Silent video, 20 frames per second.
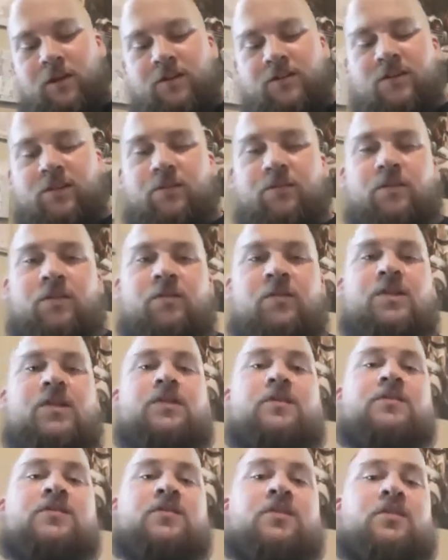so you've
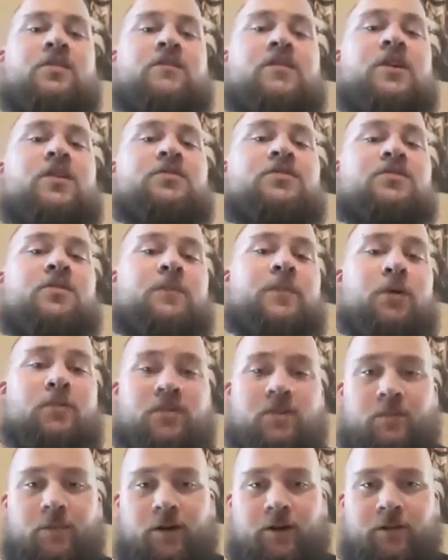chosen your
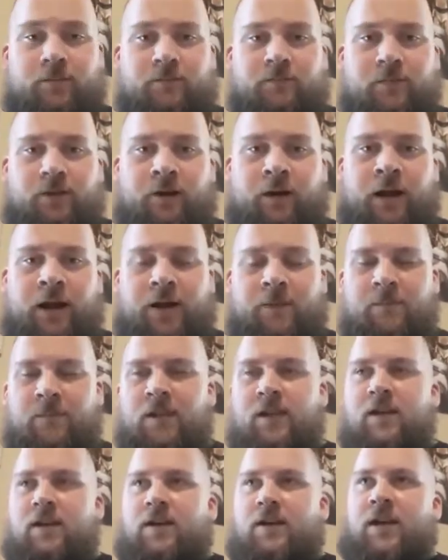Pokemon, all right,
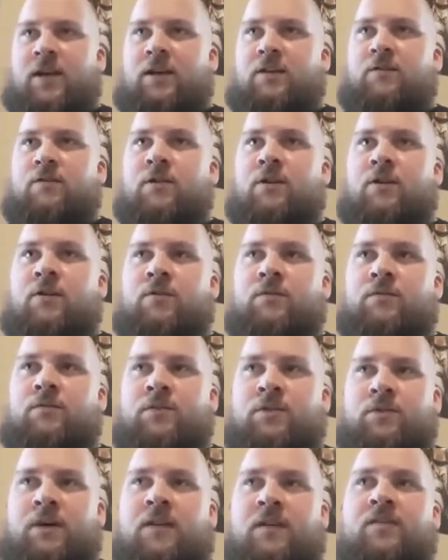and you know
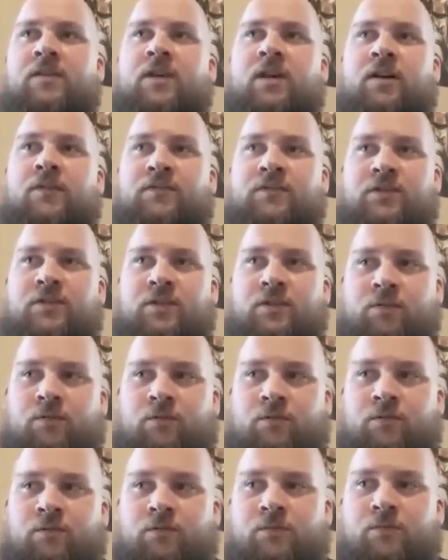you have enough
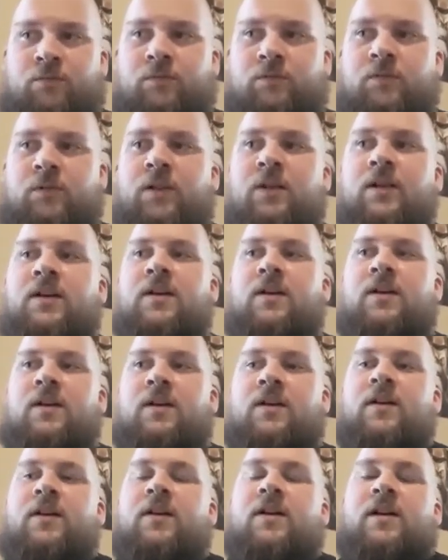to
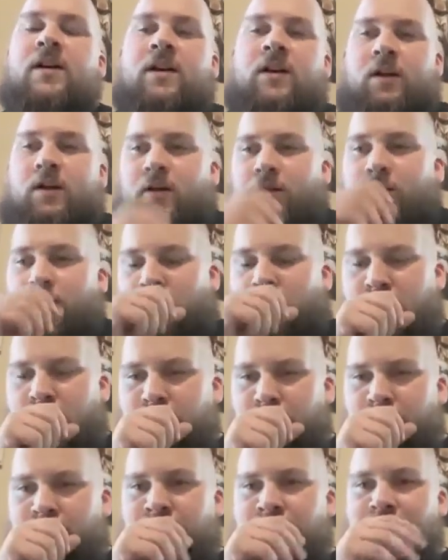
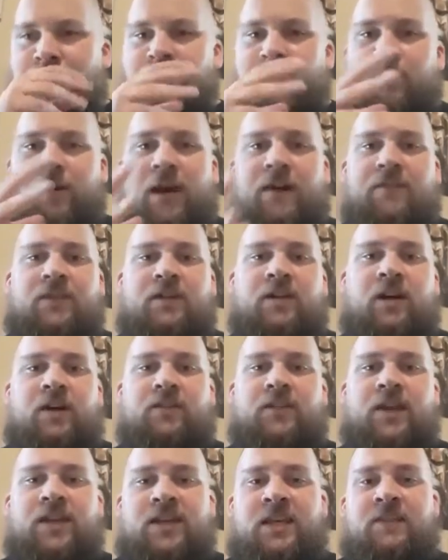you have
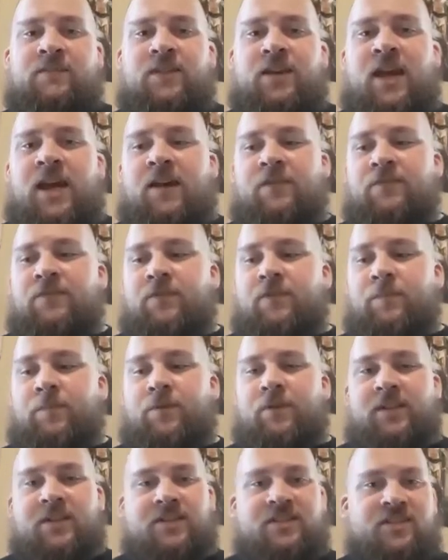enough that even after
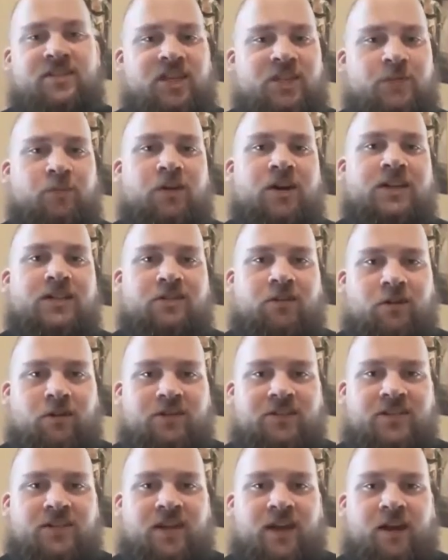putting 6 prize
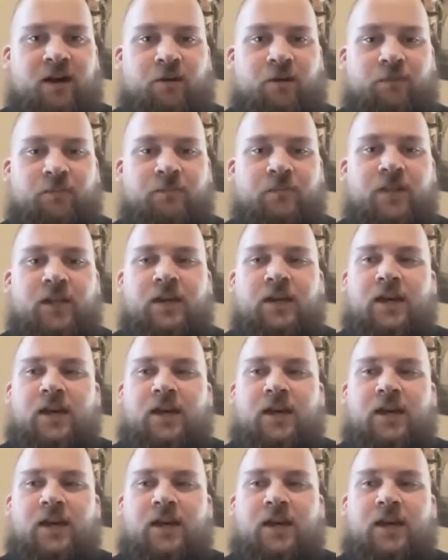cards down